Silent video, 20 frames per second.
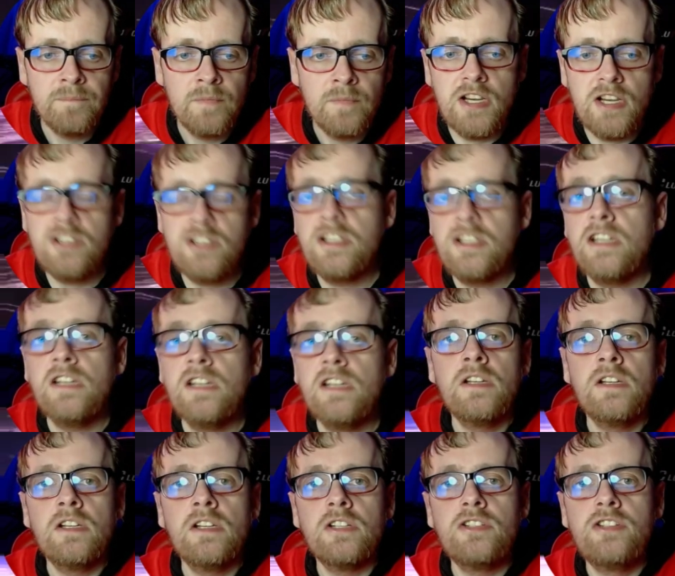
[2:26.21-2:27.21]
changing
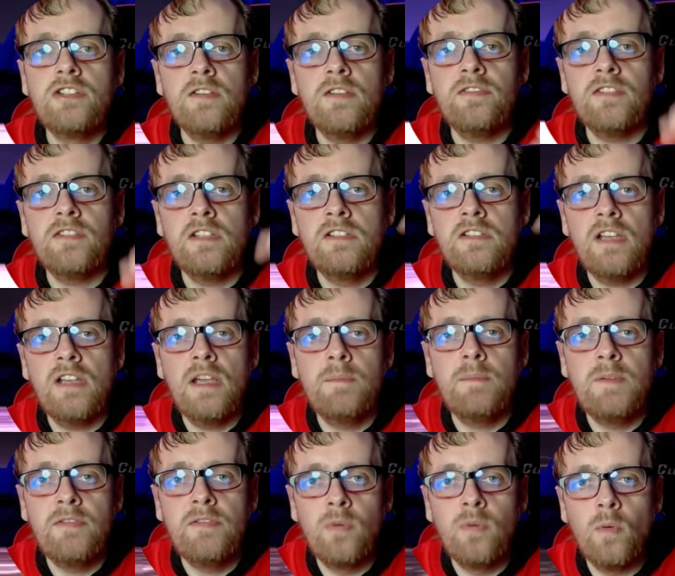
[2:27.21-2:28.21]
GIFs into
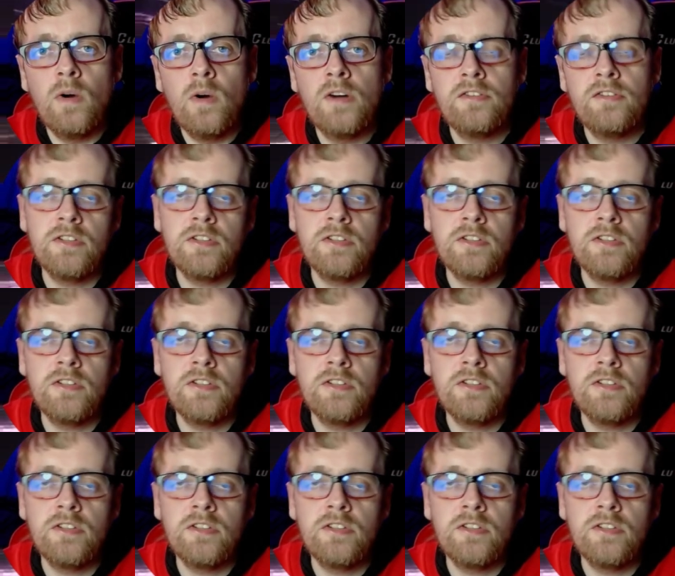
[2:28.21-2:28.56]
MP4